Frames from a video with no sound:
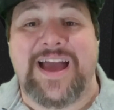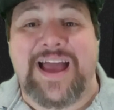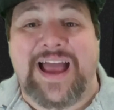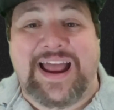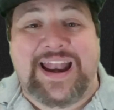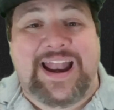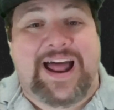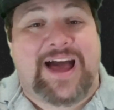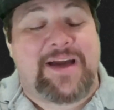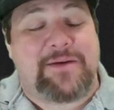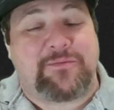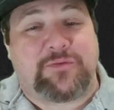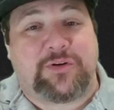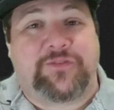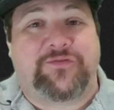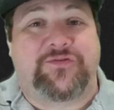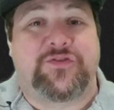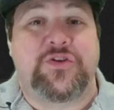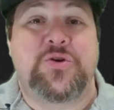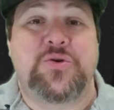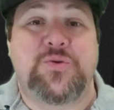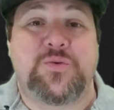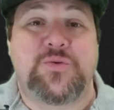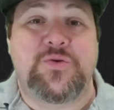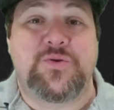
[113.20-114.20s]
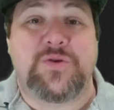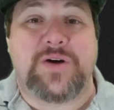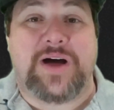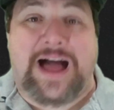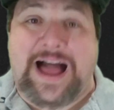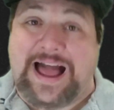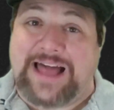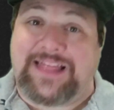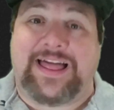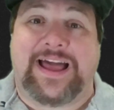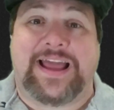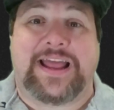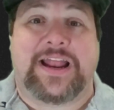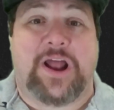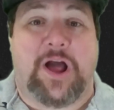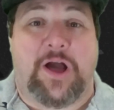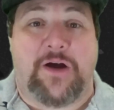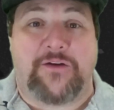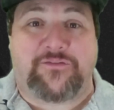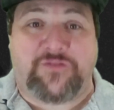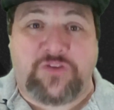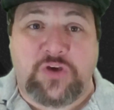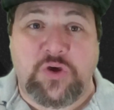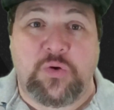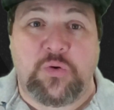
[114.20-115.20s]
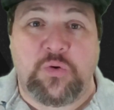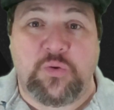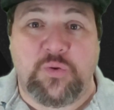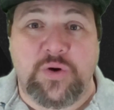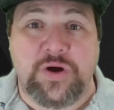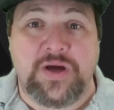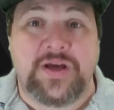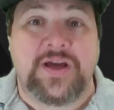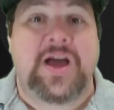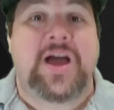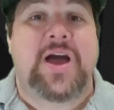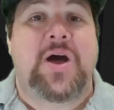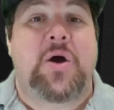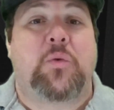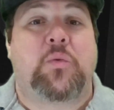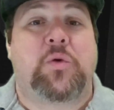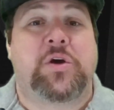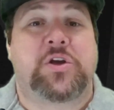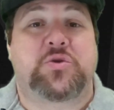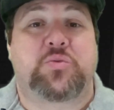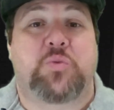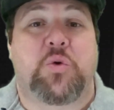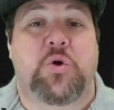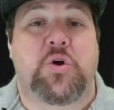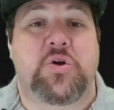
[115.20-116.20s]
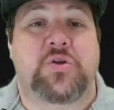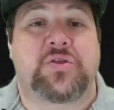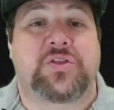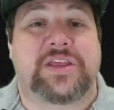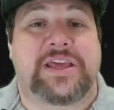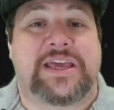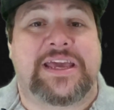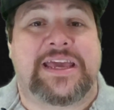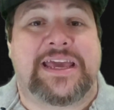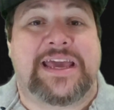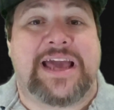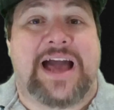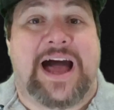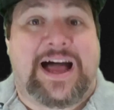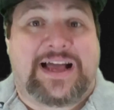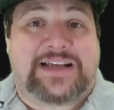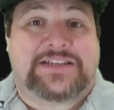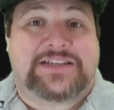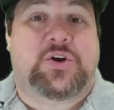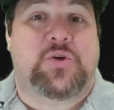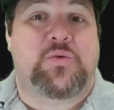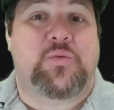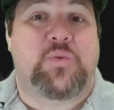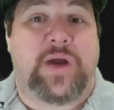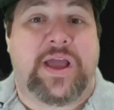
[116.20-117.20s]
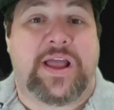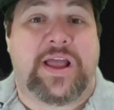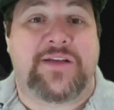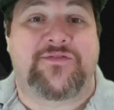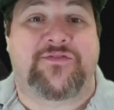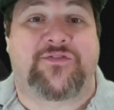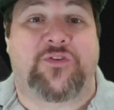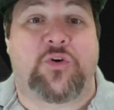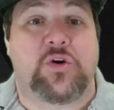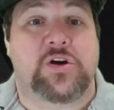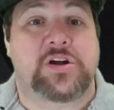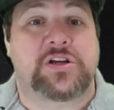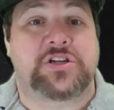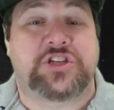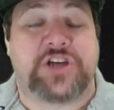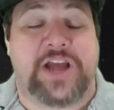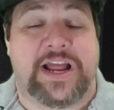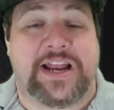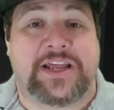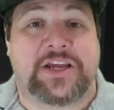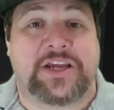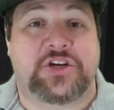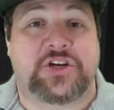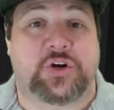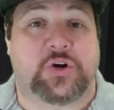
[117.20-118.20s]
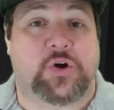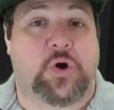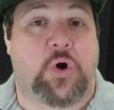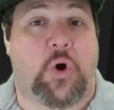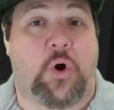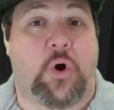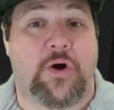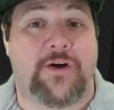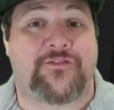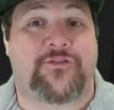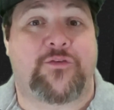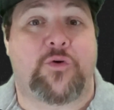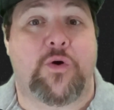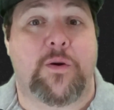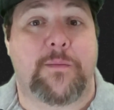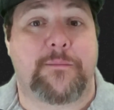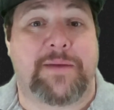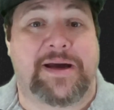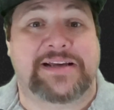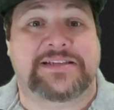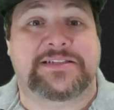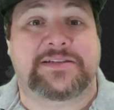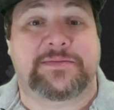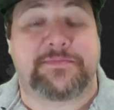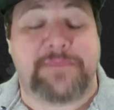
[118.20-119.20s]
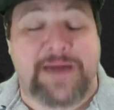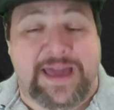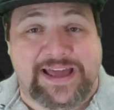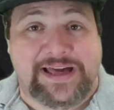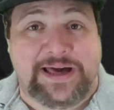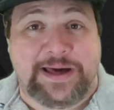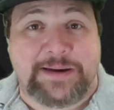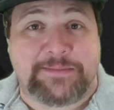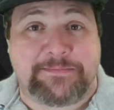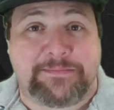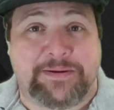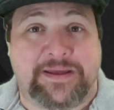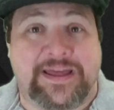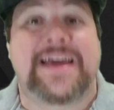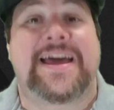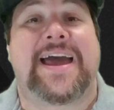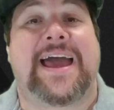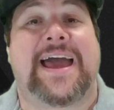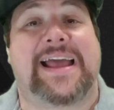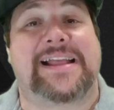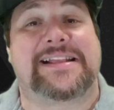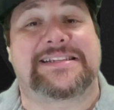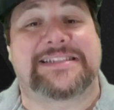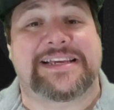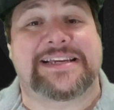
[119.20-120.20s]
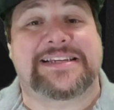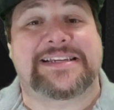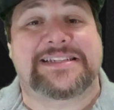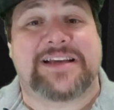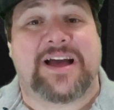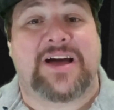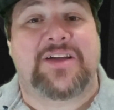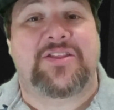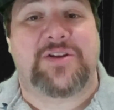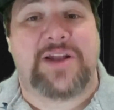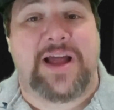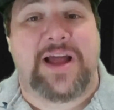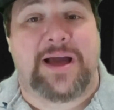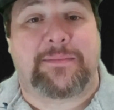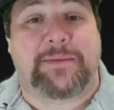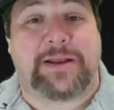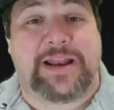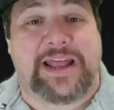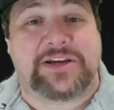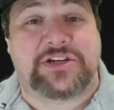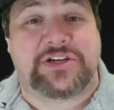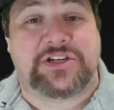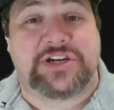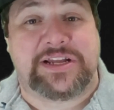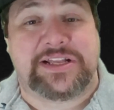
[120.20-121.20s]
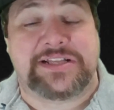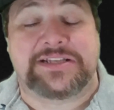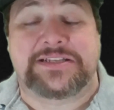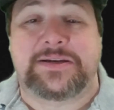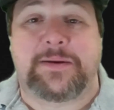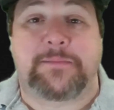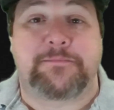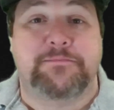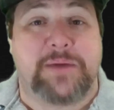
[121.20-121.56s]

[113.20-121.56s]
and I will highlight a few, which were the Oscar win for Jenny Shakor for Best Makeup, and six other nominations: